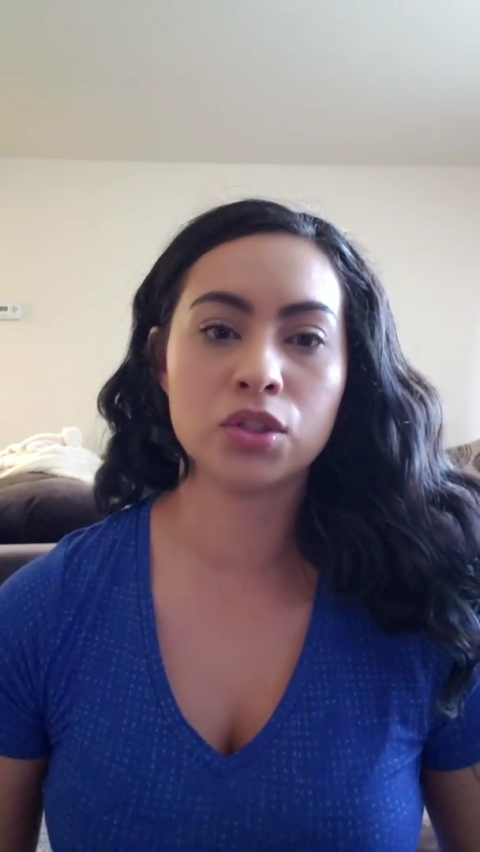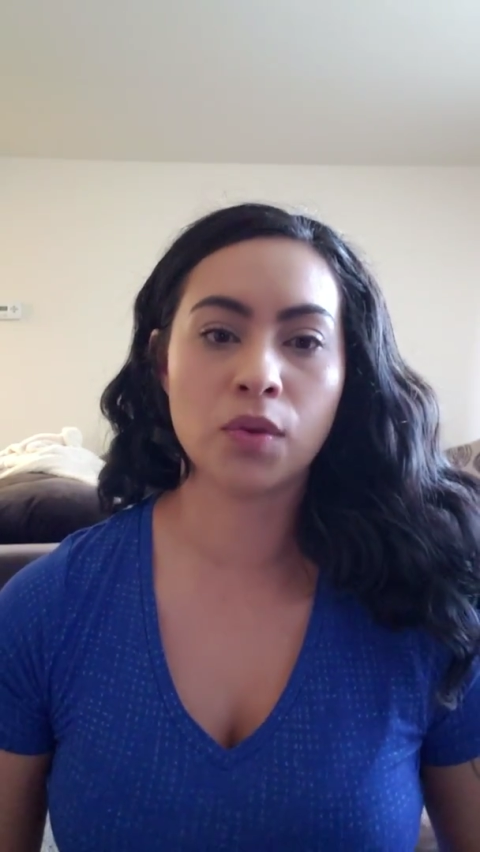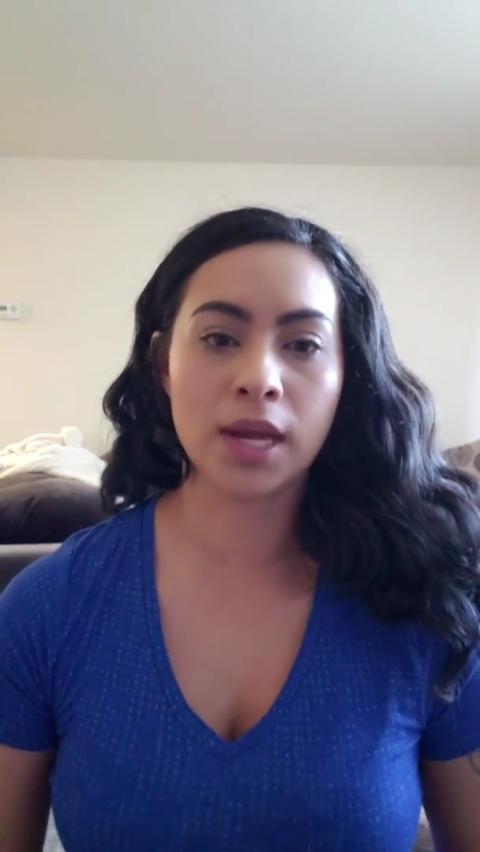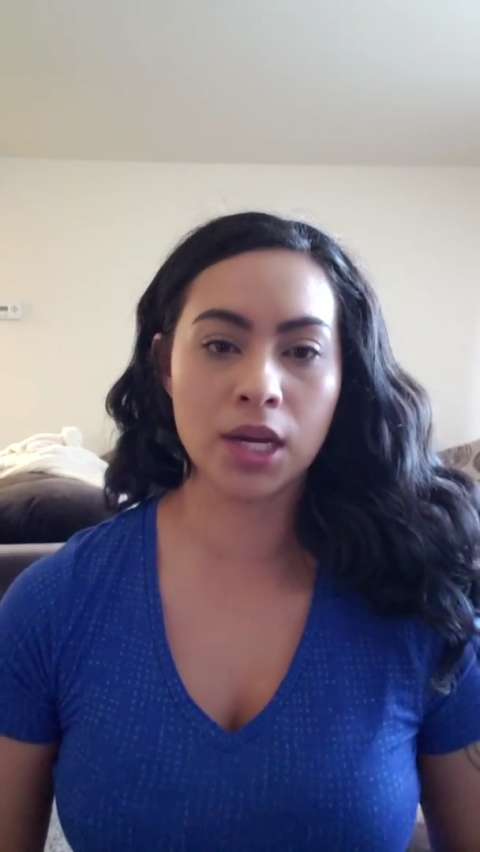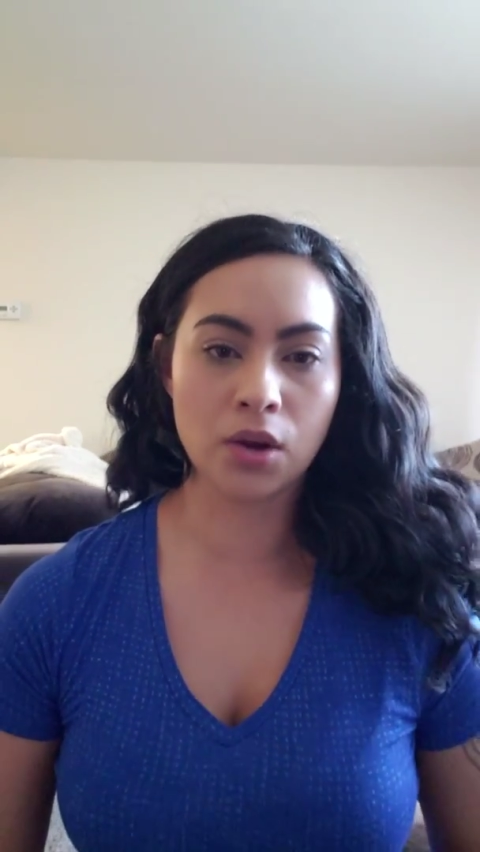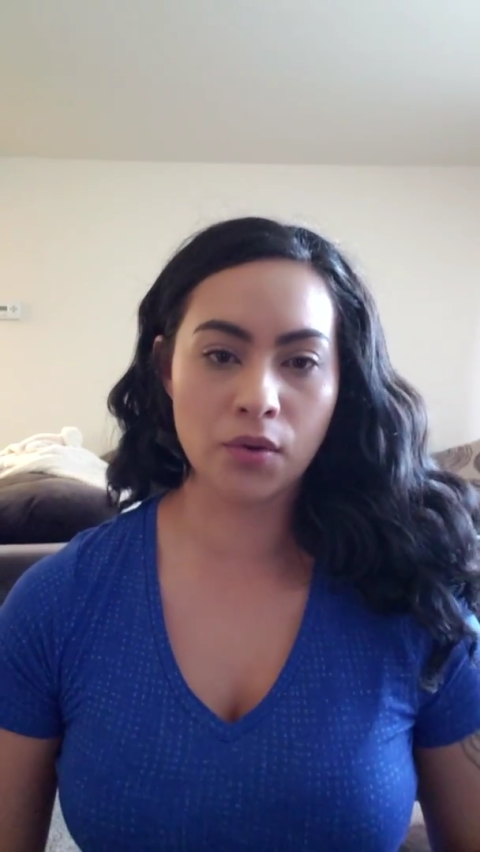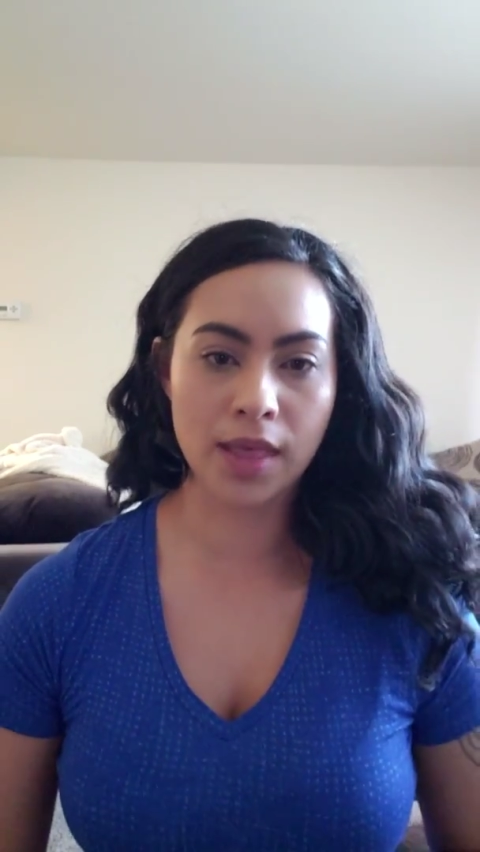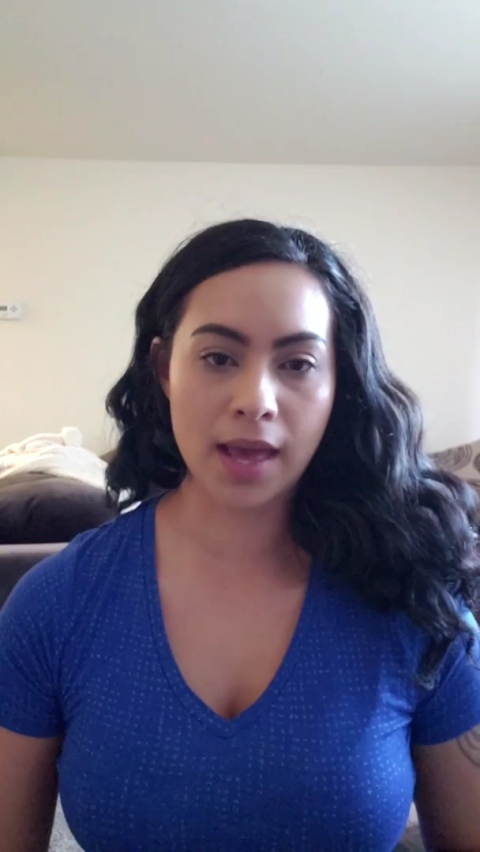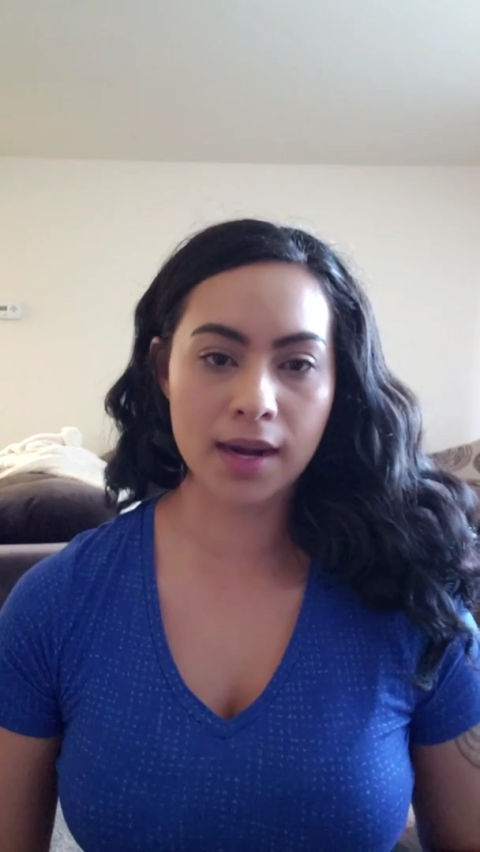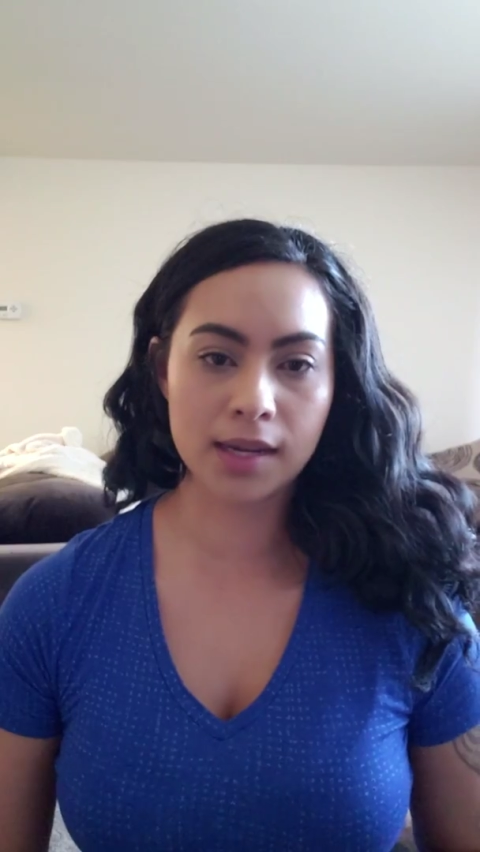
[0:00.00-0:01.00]
so I know
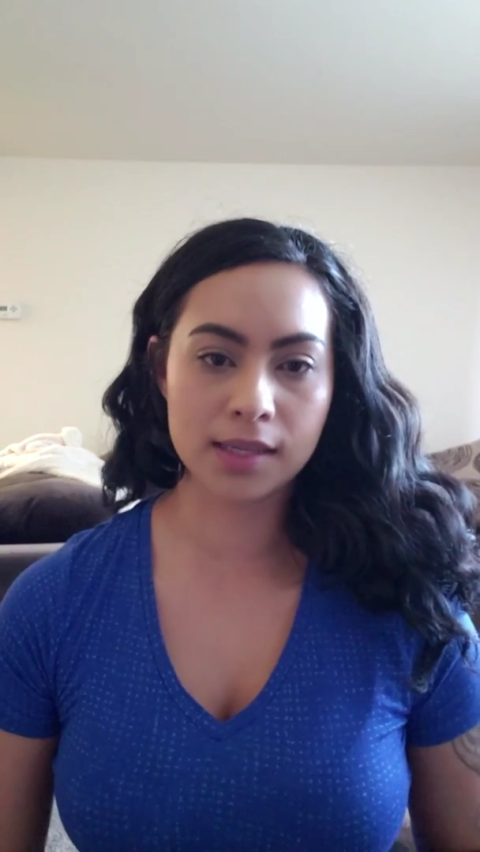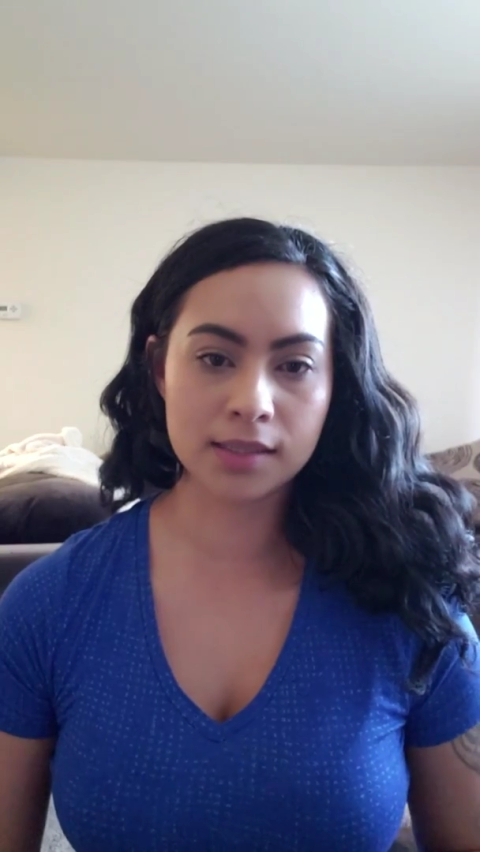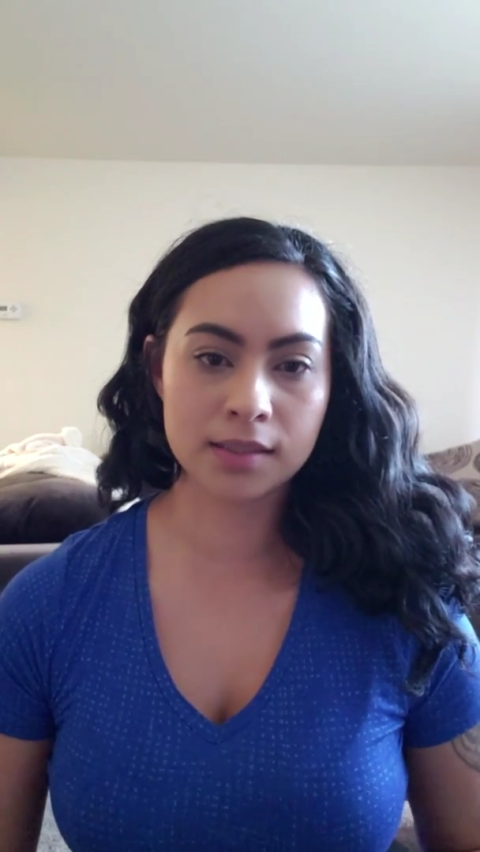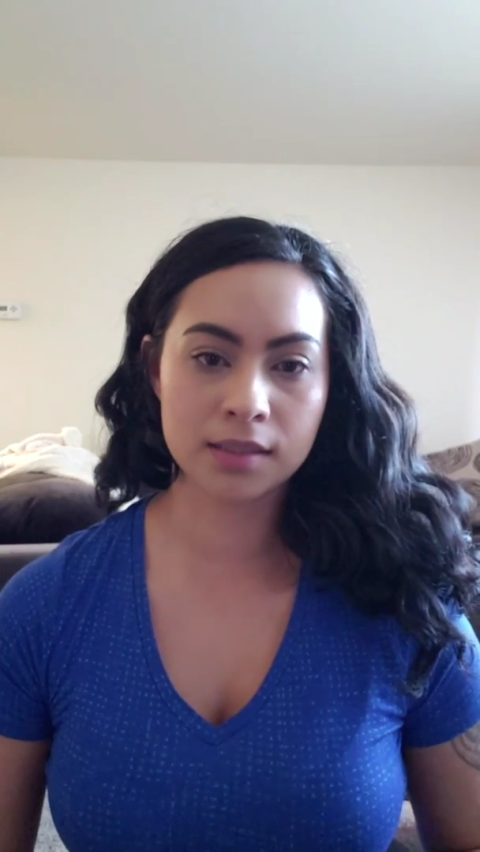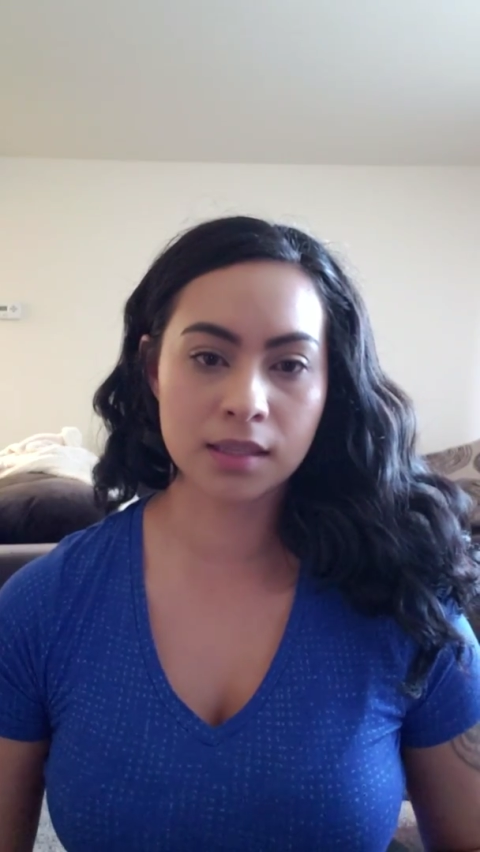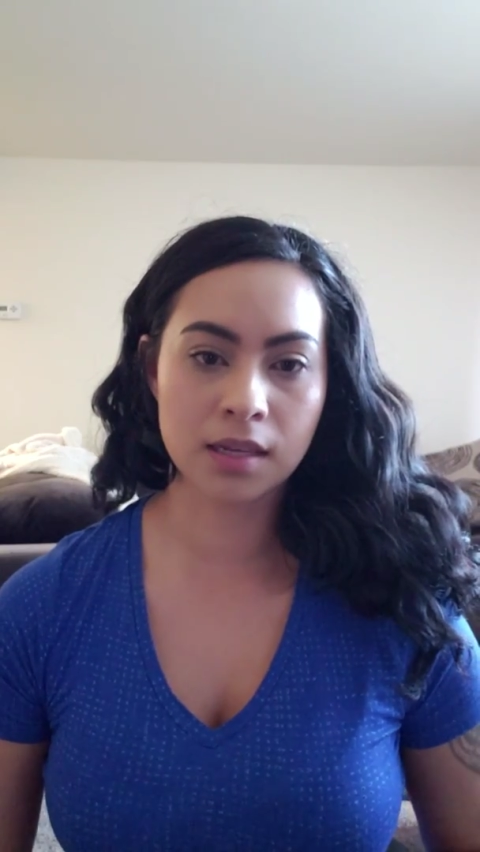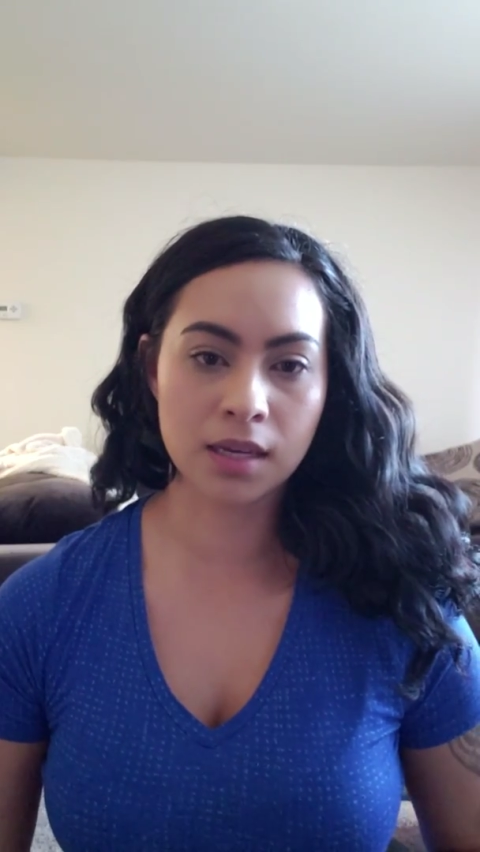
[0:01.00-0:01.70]
that it's